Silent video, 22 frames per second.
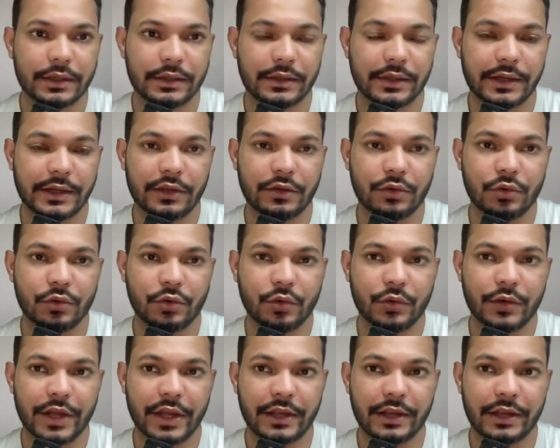Then I go
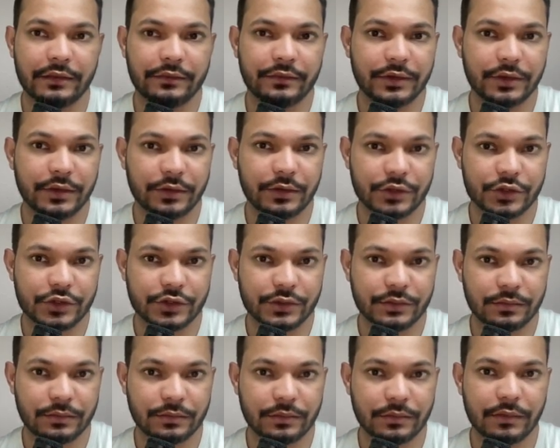to tag
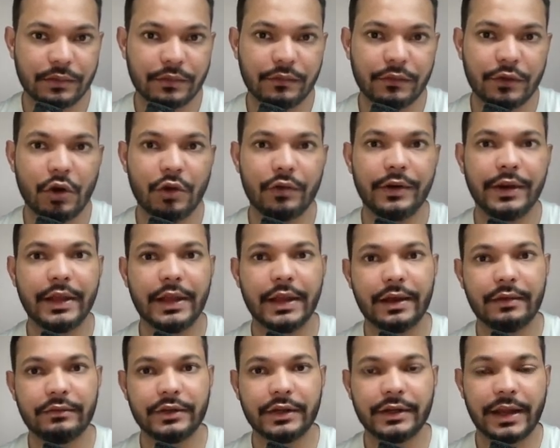configuration. We already
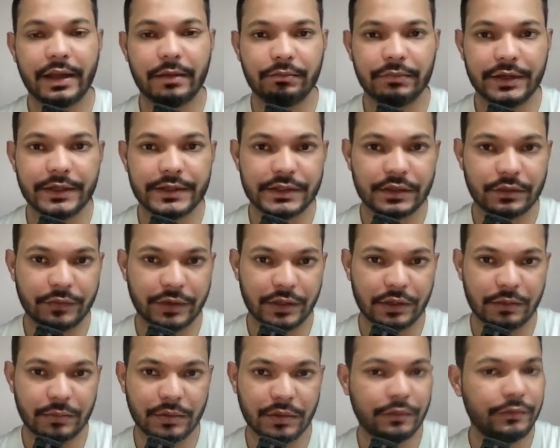have the templates
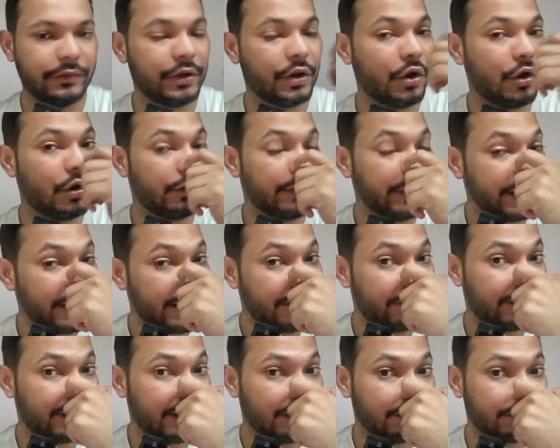available. We already
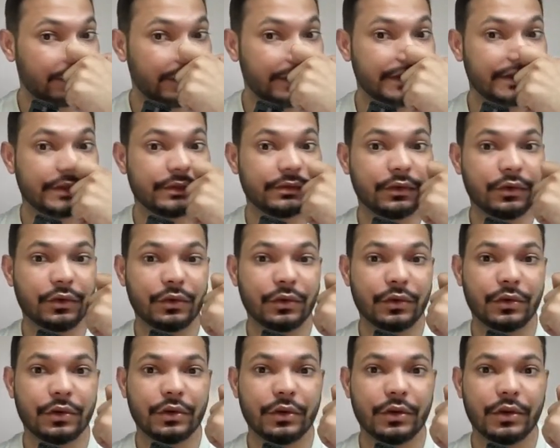have templates
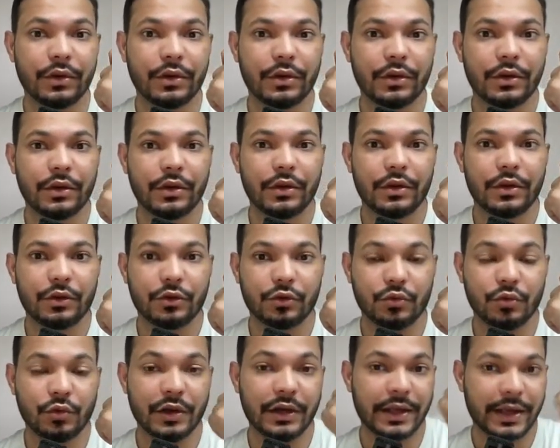for
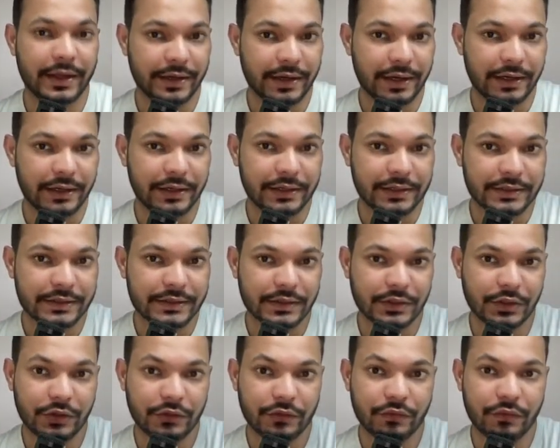Google Analytics.
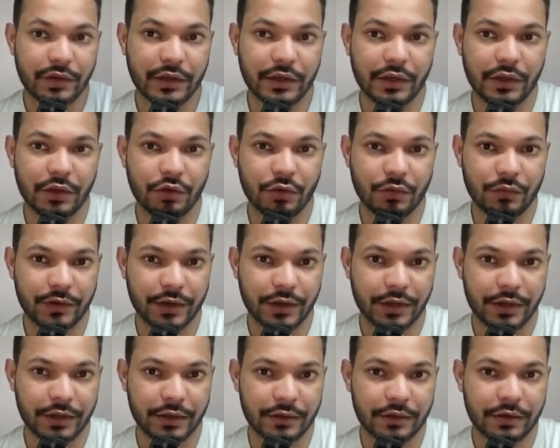We click over
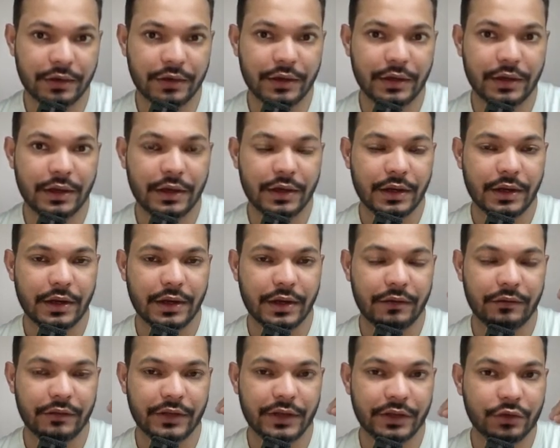here,
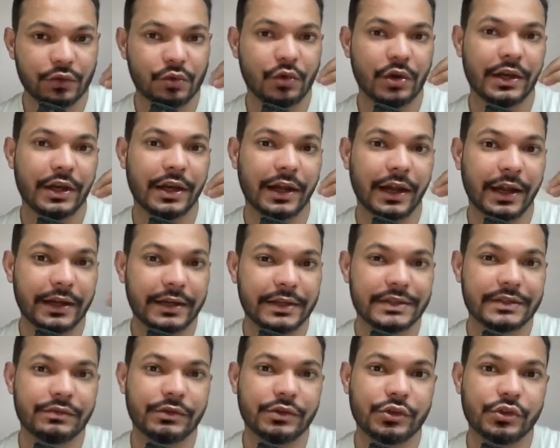and within Google
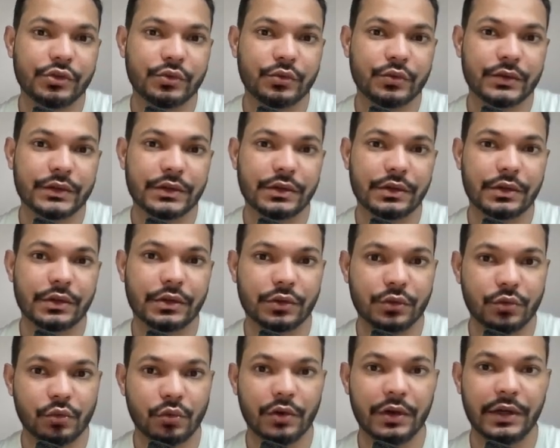Analytics, we choose
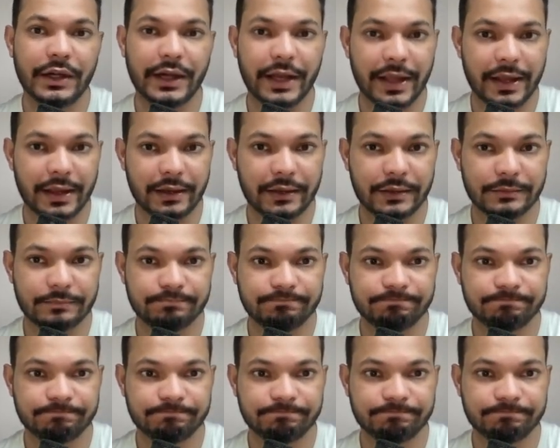Google Tag.